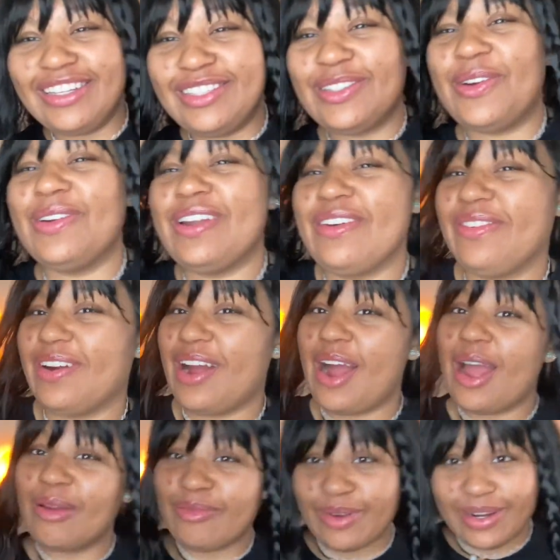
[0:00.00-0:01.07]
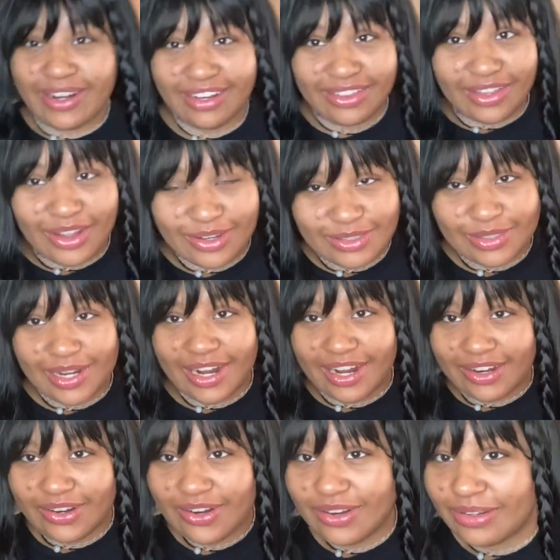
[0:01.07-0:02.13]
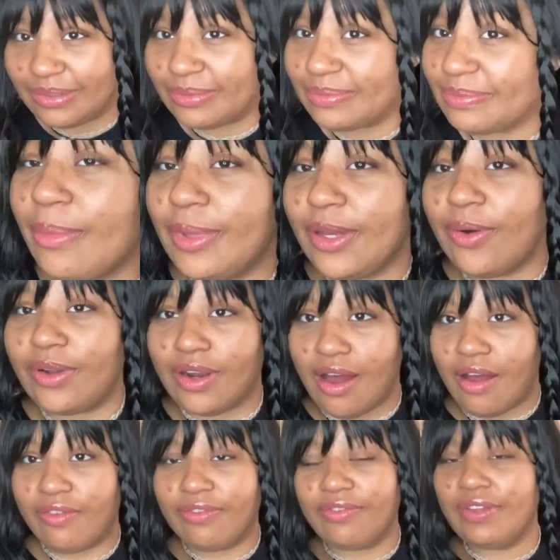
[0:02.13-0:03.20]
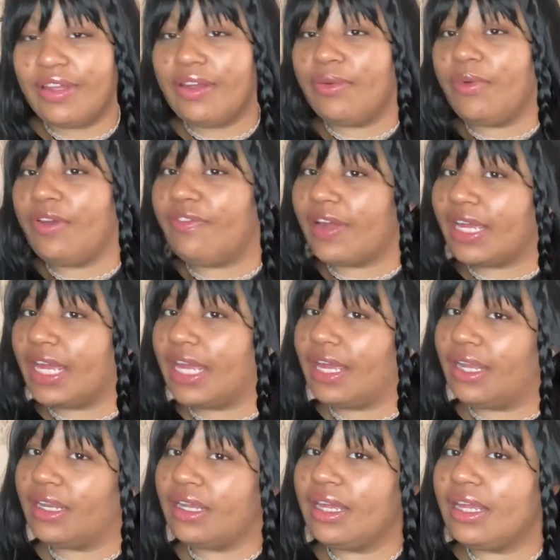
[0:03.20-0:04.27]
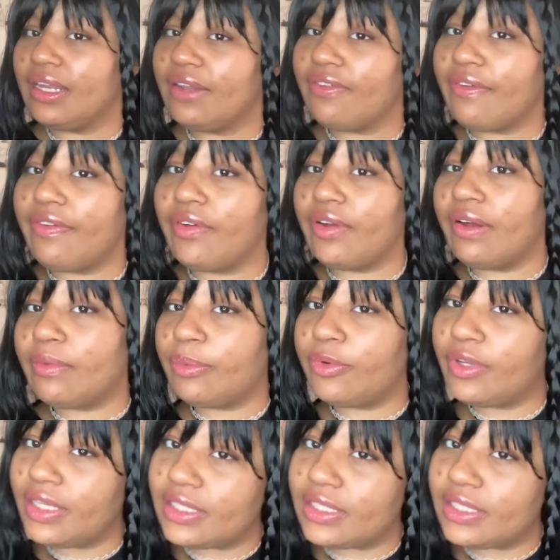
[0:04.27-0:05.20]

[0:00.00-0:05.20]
So whenever I'm wearing long straight hair, girl, I'll be going off if I can and if I feel comfortable.